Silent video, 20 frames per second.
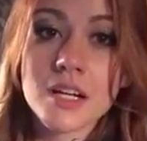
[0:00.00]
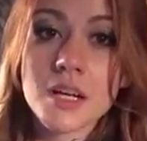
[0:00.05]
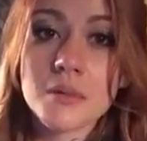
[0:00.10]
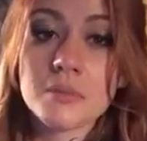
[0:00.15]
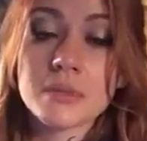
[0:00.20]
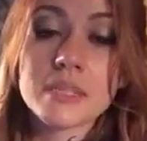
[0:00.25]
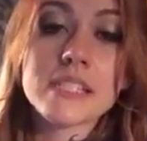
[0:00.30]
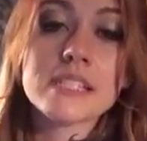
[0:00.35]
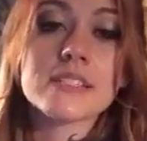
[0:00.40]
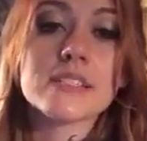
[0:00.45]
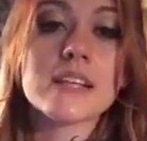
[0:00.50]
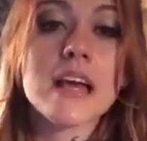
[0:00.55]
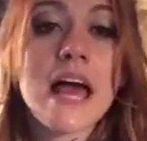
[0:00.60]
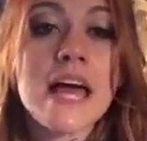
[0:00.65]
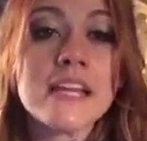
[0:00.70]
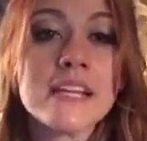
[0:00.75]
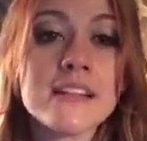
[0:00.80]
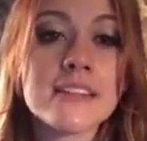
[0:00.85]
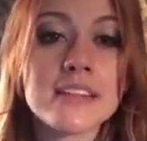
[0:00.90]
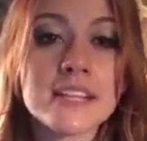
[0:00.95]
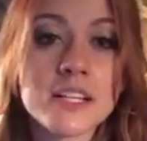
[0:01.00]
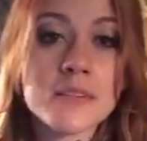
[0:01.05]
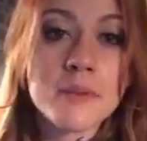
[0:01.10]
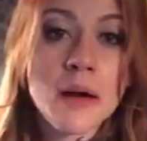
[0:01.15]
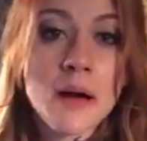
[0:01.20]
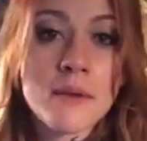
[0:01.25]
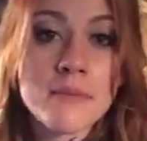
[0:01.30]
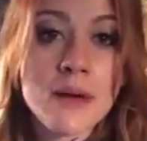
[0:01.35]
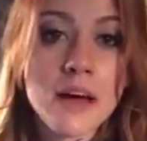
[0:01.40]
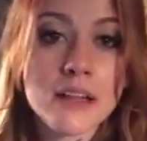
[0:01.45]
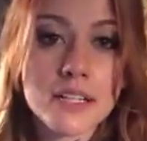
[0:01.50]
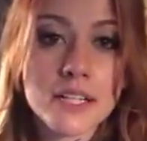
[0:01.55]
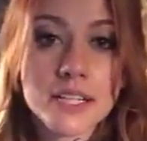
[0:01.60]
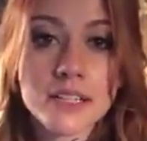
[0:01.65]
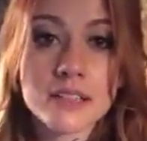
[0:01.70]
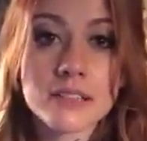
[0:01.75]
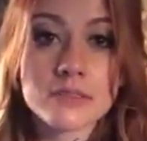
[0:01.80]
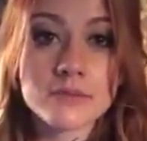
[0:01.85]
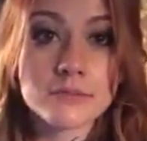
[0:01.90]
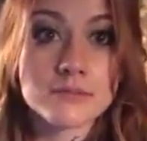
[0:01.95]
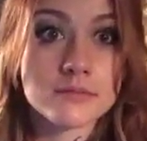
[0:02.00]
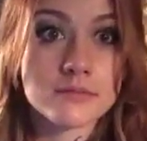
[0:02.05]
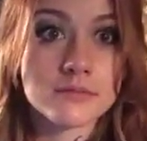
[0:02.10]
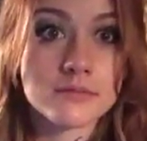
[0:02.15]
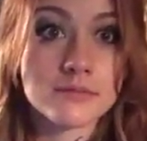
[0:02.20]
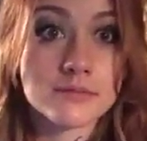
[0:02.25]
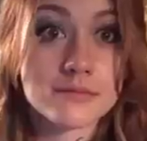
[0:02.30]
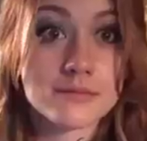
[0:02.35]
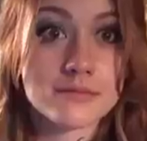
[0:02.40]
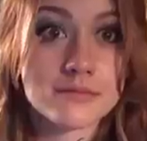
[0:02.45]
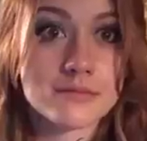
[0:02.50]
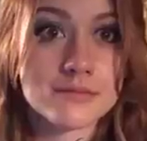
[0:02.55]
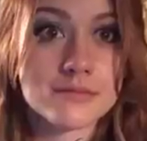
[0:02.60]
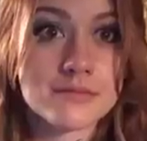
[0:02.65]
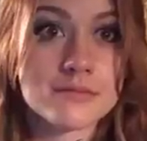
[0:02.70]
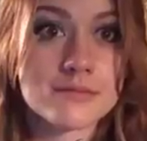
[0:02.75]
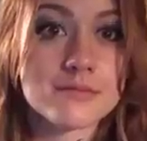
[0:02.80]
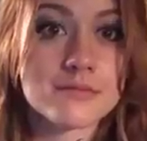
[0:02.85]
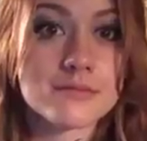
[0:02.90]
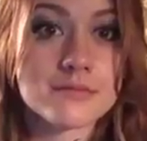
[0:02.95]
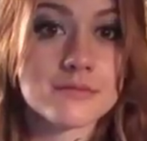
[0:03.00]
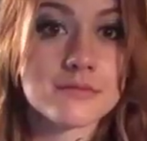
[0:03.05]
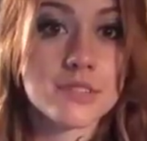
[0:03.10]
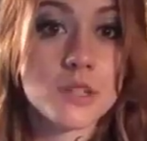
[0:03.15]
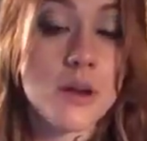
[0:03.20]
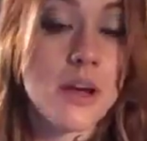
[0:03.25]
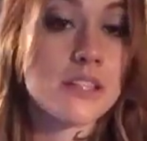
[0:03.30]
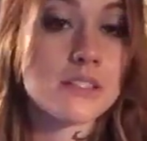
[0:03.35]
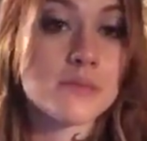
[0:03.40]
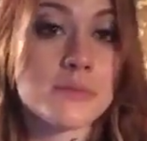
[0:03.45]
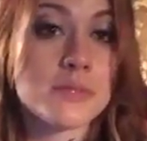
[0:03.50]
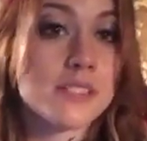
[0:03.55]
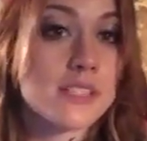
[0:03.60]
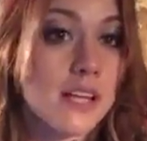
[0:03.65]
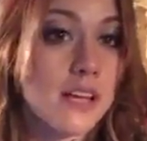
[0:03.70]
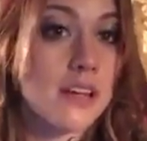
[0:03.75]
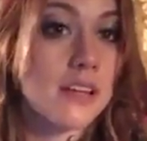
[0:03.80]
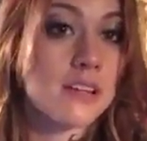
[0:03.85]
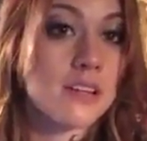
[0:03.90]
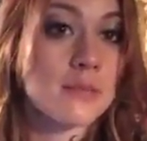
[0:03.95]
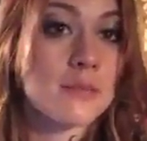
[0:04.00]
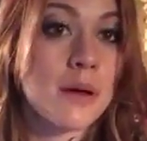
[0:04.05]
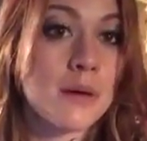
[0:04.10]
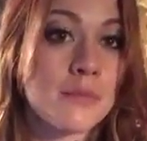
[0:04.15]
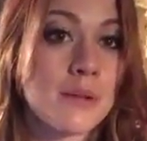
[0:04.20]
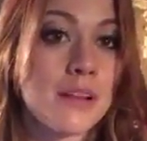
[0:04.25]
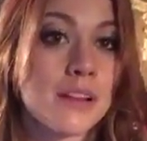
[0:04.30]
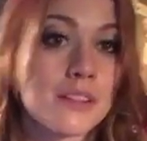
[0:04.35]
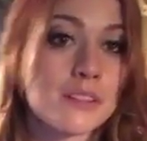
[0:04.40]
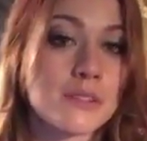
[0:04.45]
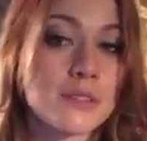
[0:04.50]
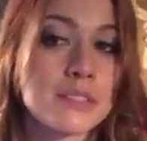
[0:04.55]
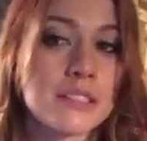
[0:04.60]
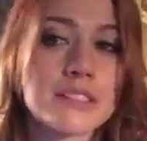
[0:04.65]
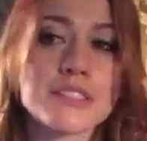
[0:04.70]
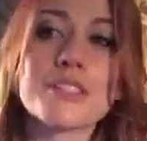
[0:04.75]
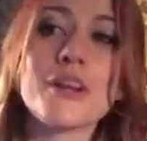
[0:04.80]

Please, anything about Malik? You asked me to say anything about Malik, so I did.